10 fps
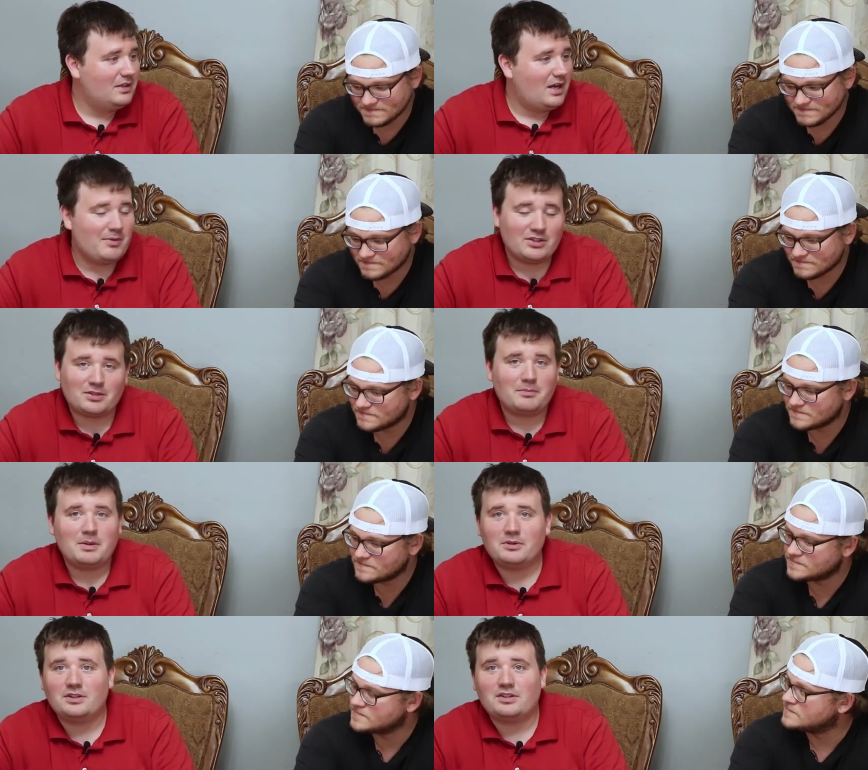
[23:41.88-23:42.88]
Speaker 1: I mean, some
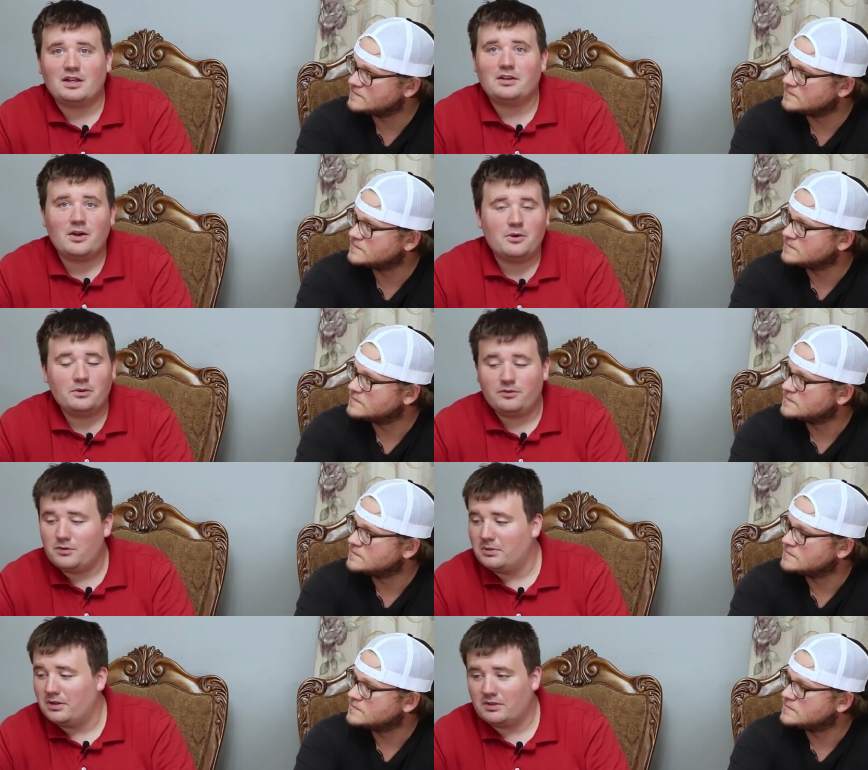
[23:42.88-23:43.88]
people could say no if you
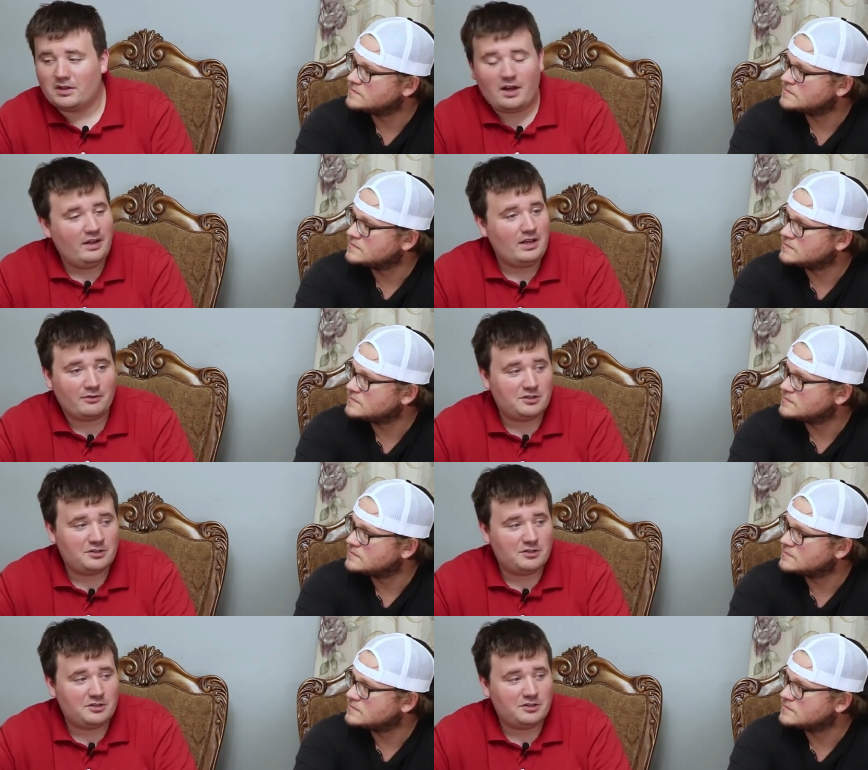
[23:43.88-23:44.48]
believe in God, and I